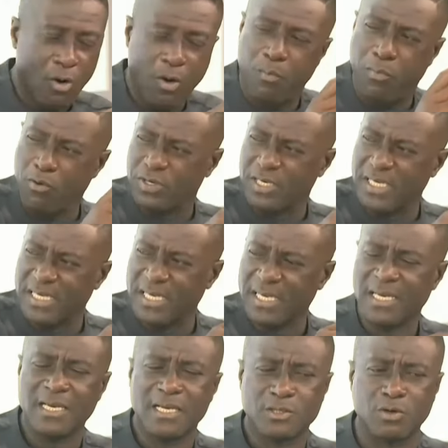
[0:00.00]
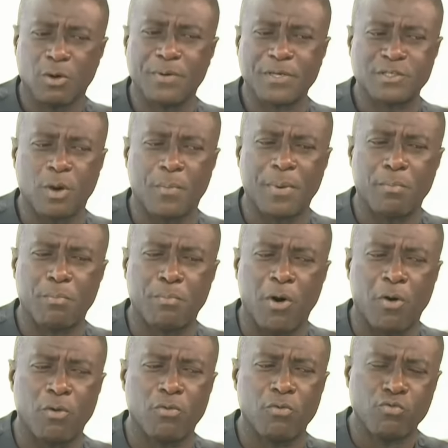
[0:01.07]
about Udin. Some person about
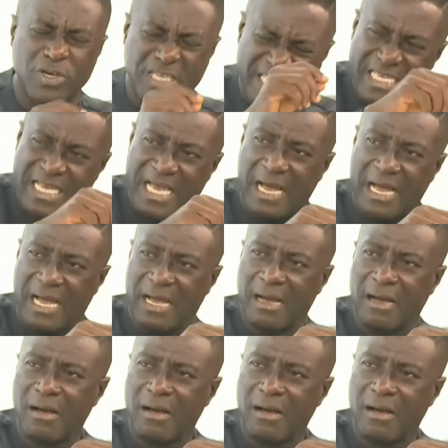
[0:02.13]
Udinya,